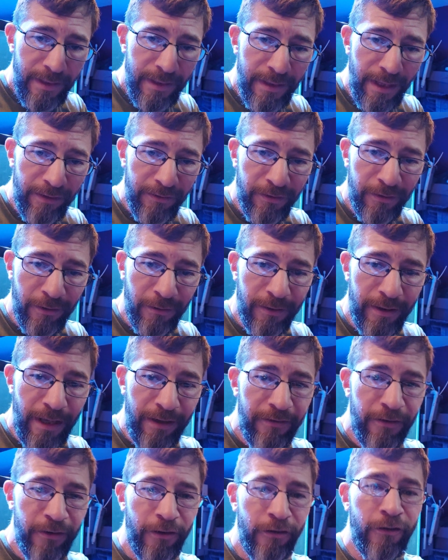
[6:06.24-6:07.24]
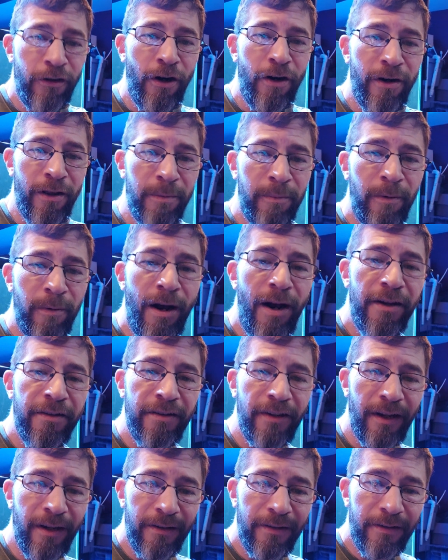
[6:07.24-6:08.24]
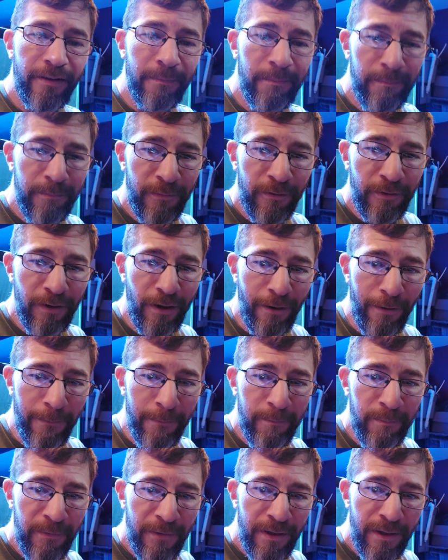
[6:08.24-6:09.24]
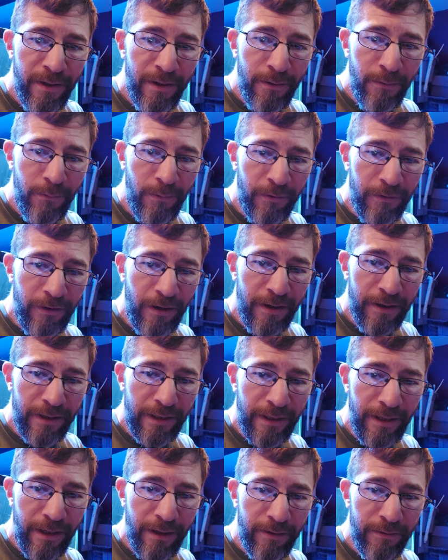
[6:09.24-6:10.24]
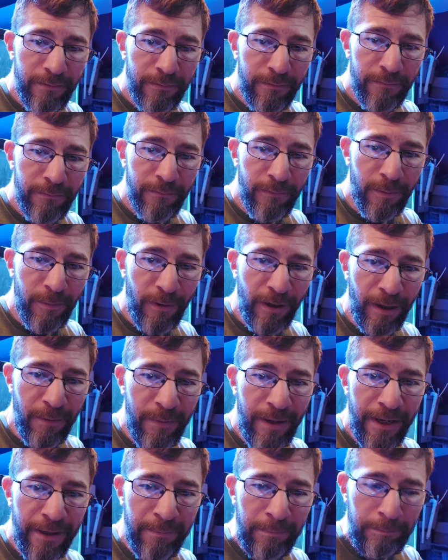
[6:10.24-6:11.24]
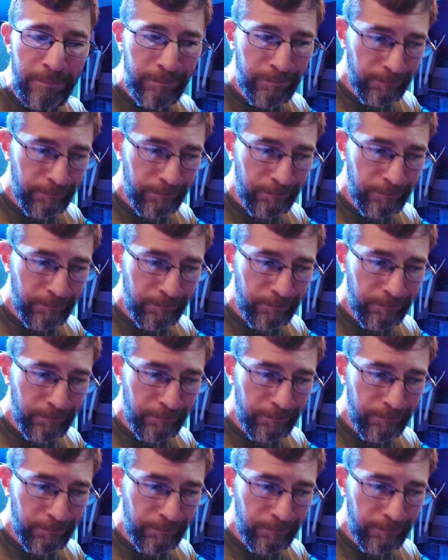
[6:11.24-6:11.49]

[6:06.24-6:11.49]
that's the start of the process. So we start there. We bring them in.